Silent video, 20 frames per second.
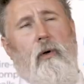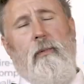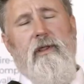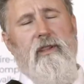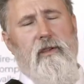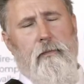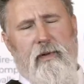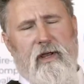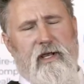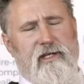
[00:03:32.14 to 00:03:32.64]

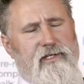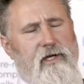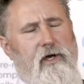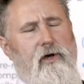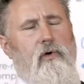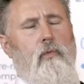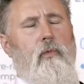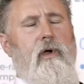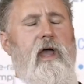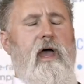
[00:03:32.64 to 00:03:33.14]
Probably the biggest
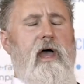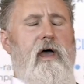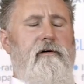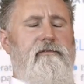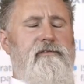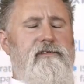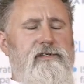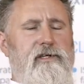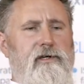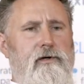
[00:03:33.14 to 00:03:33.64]
hurdle we
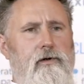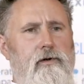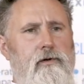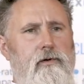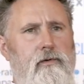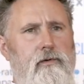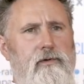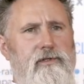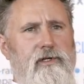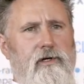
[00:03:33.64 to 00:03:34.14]
have
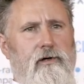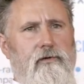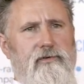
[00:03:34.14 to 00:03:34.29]
to